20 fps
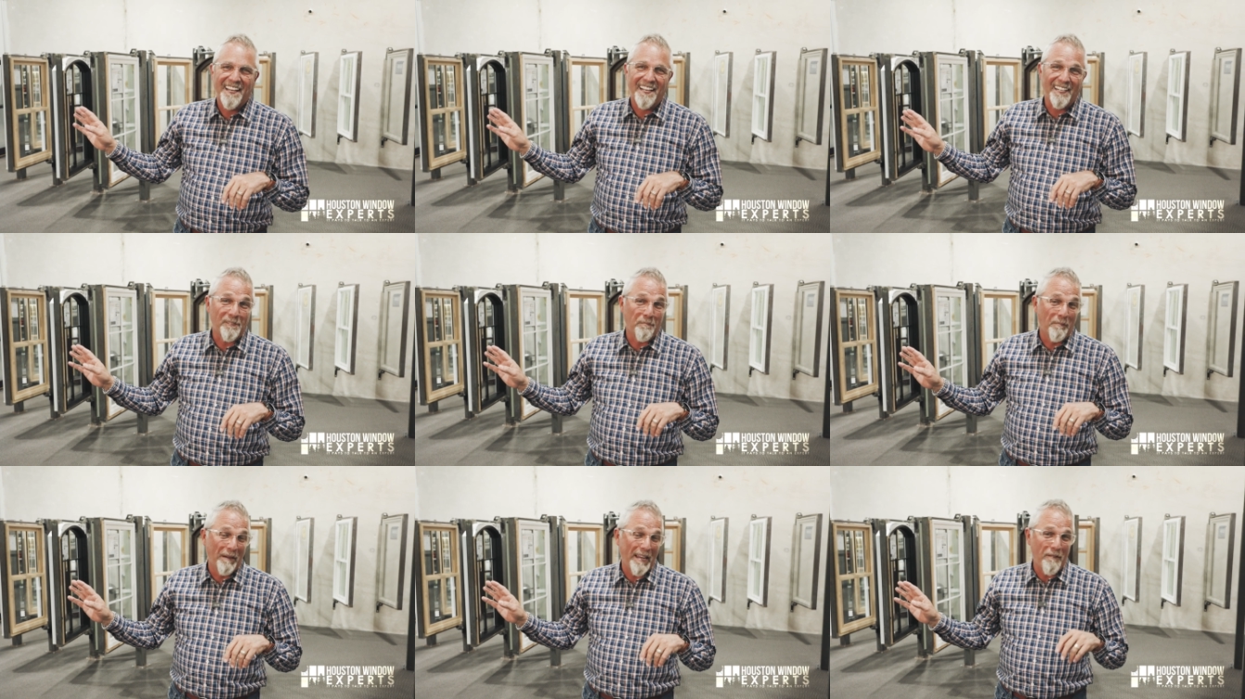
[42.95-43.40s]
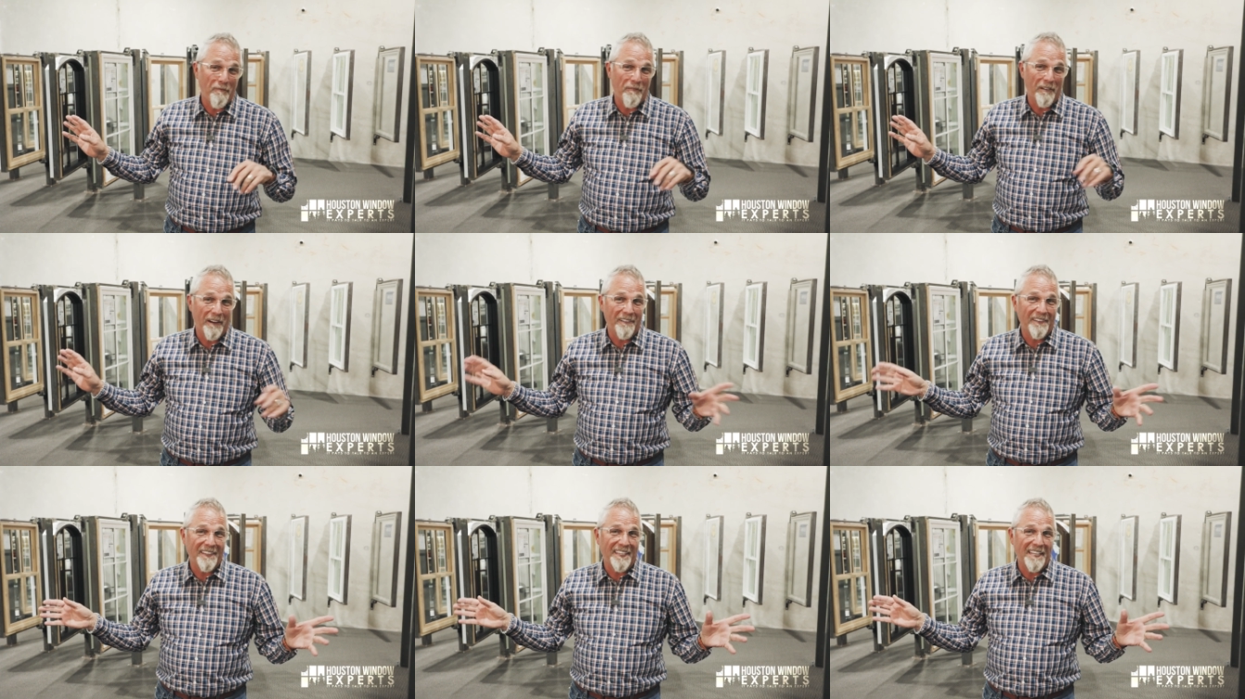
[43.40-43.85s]
gets blamed
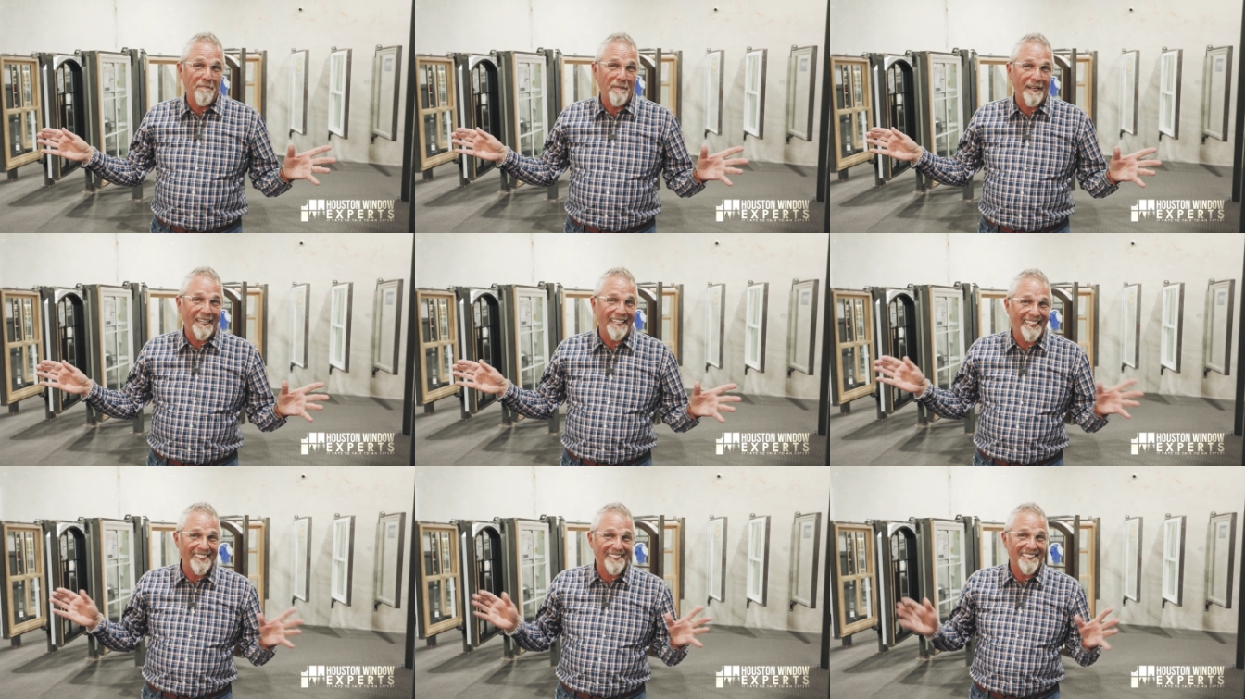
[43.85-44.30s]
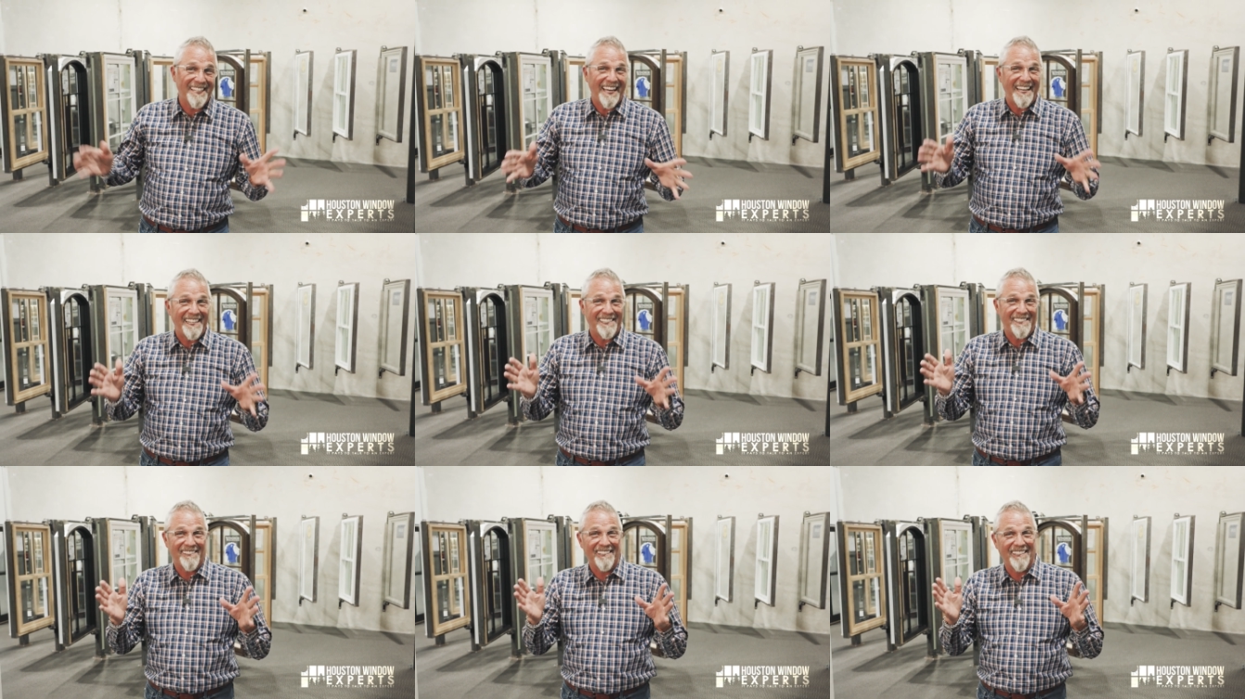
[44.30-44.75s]
for everything, but in this
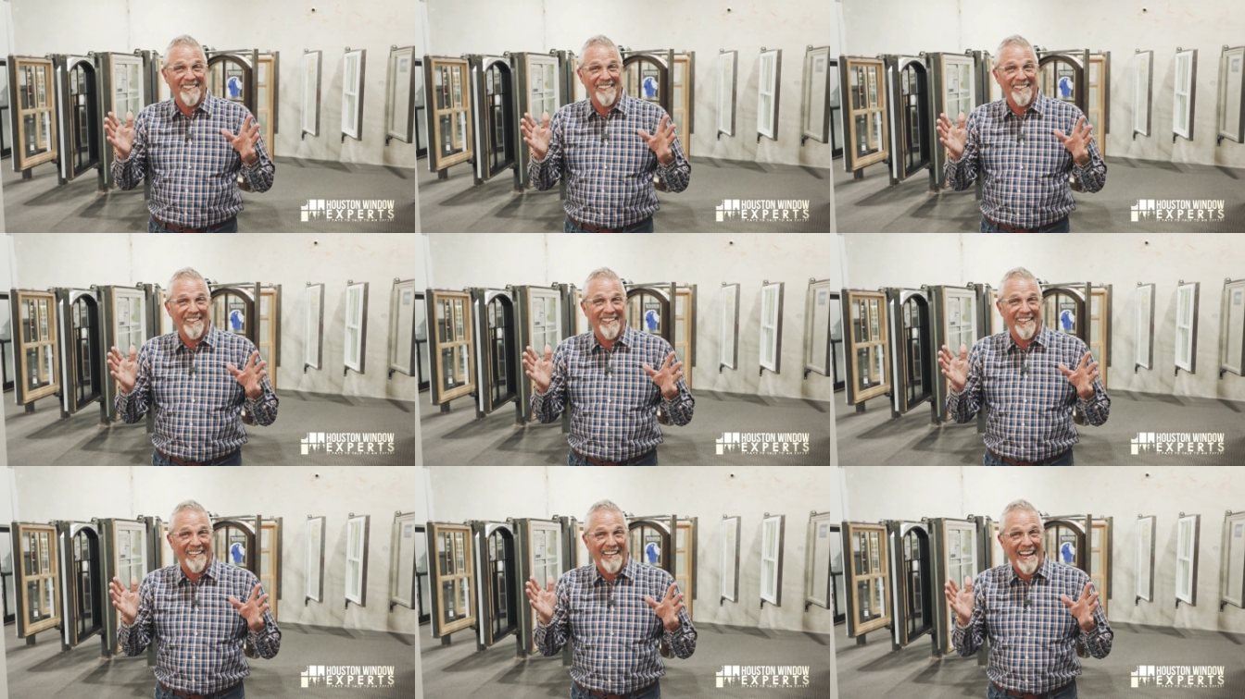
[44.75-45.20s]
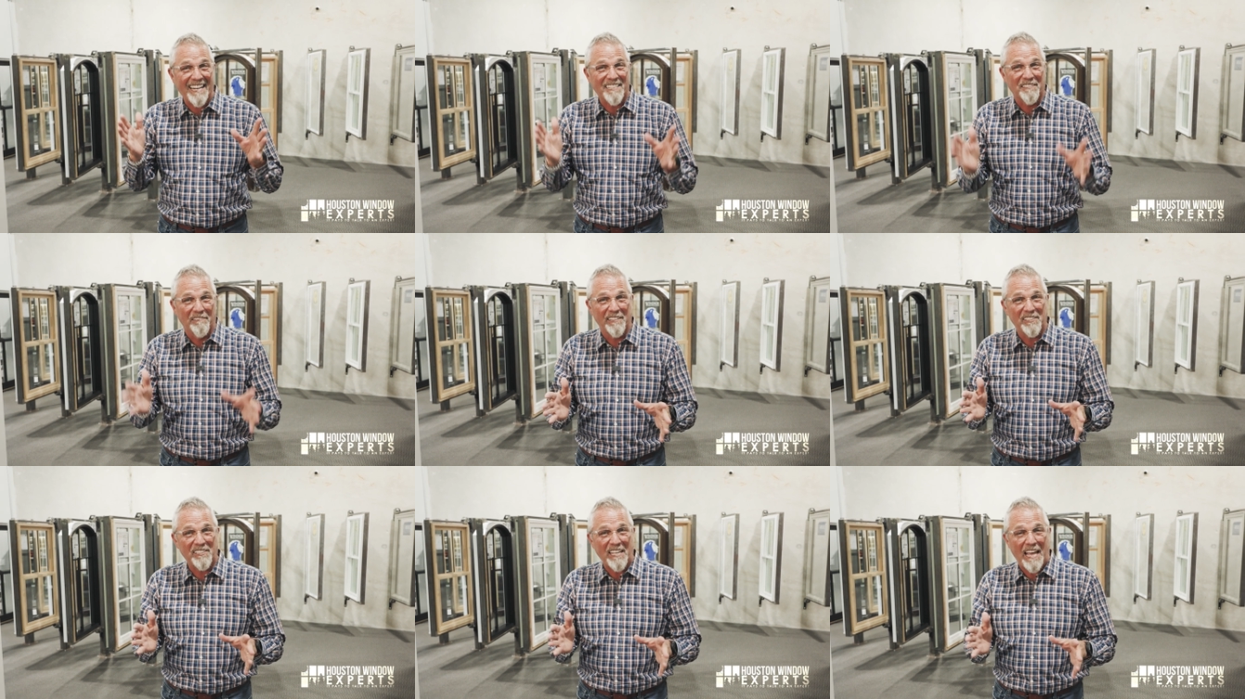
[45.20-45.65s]
case, it
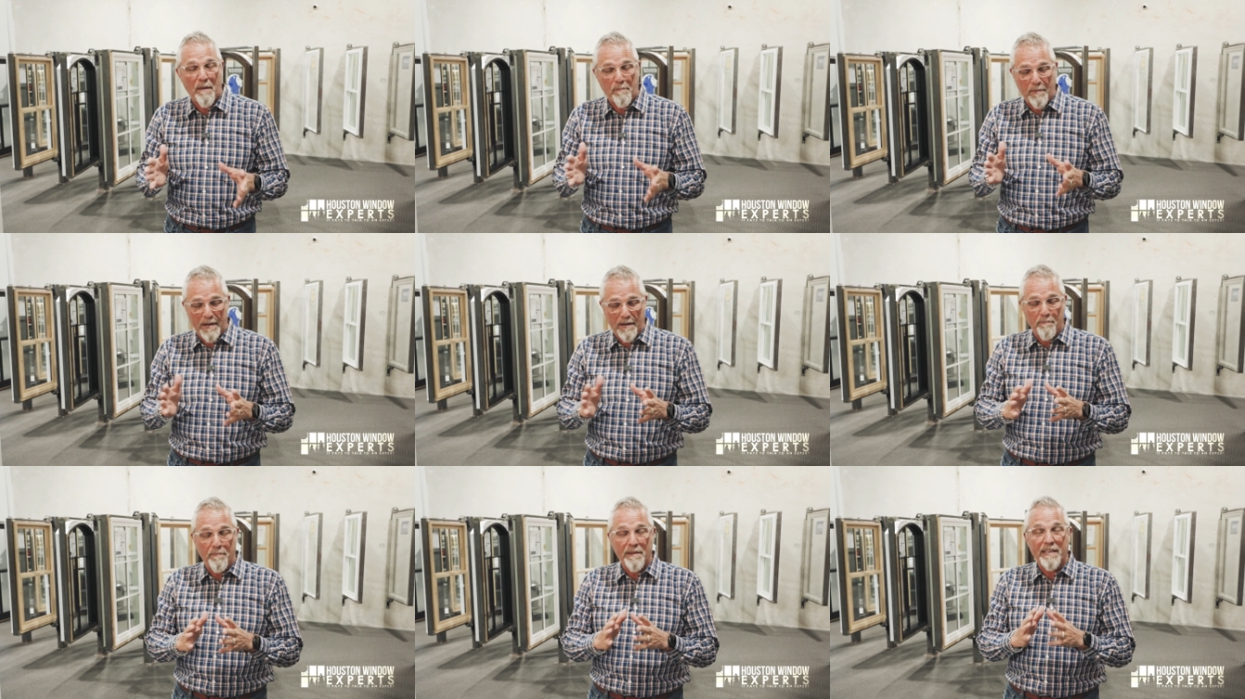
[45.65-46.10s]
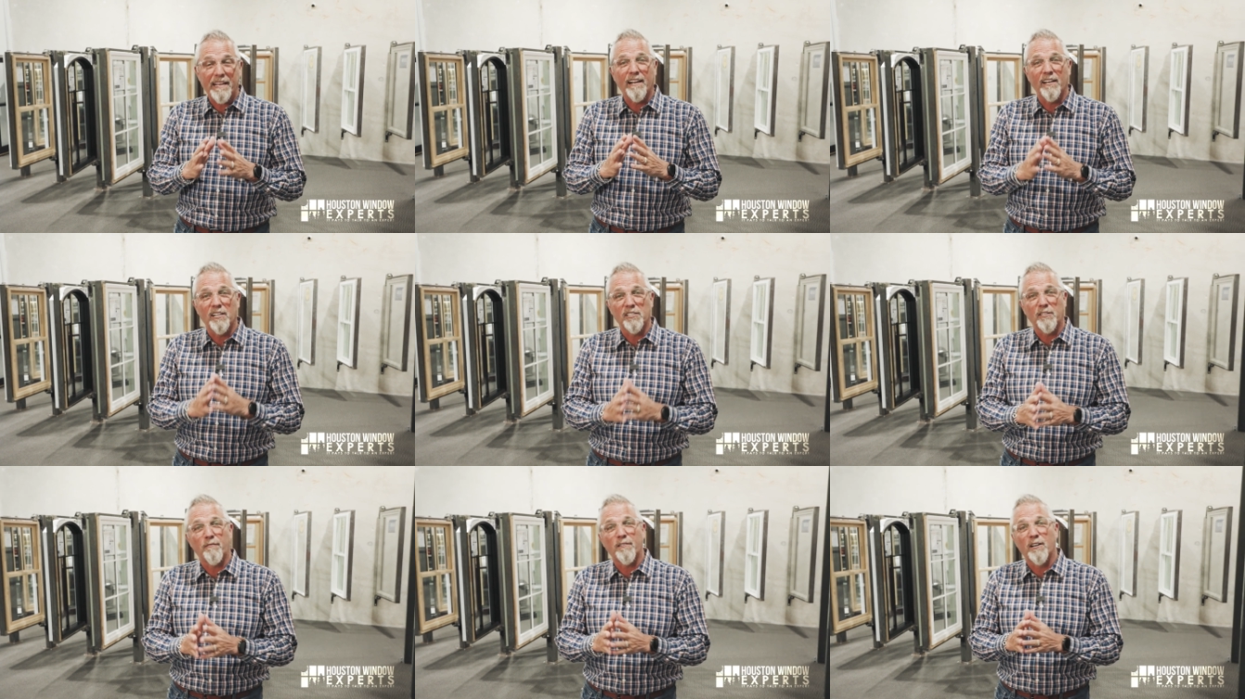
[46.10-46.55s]
actually is happening
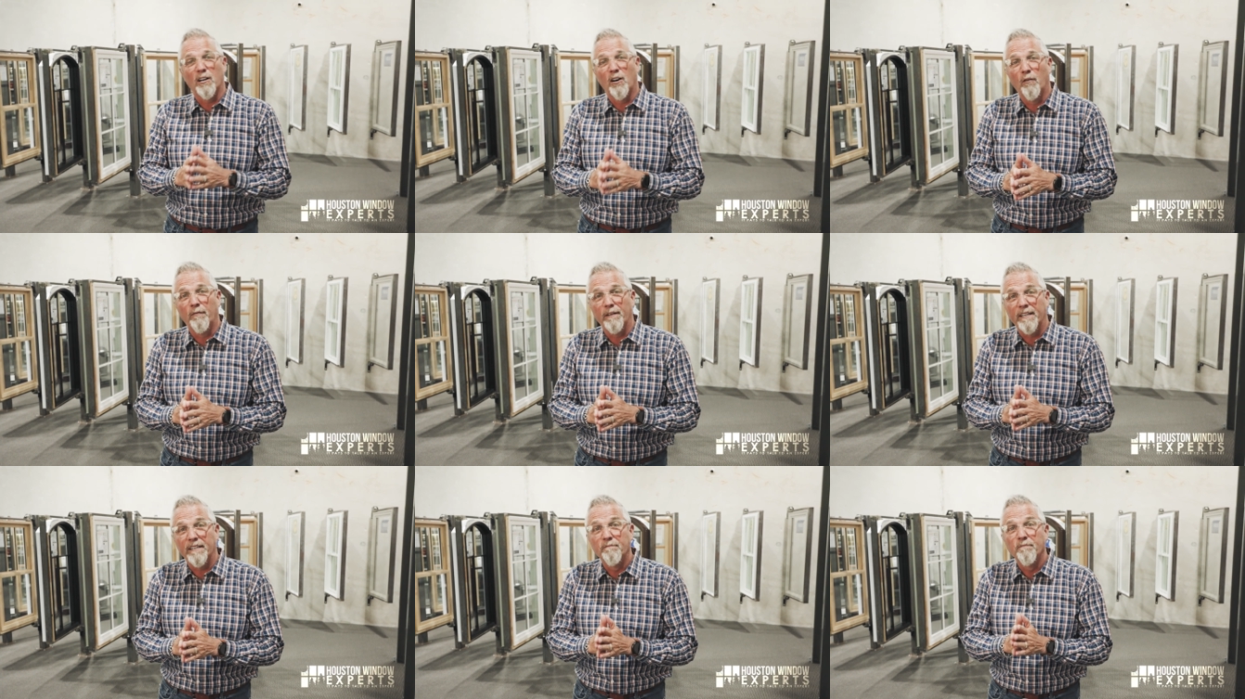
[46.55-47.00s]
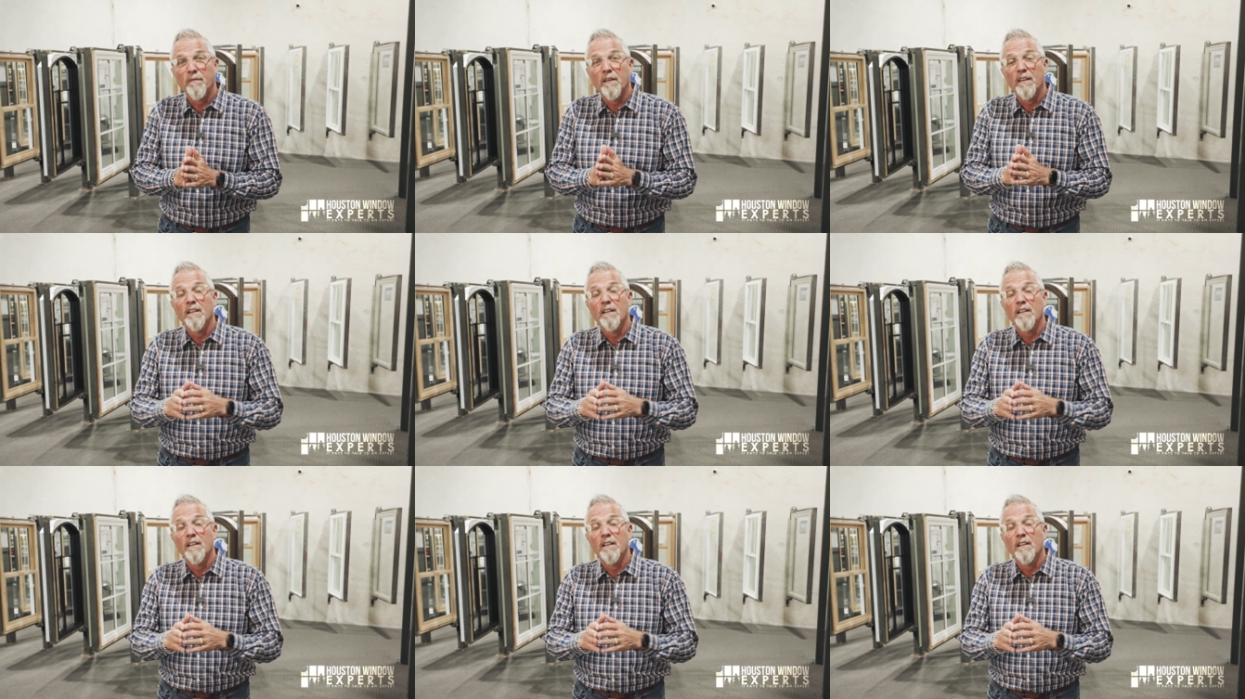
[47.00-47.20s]
because of COVID.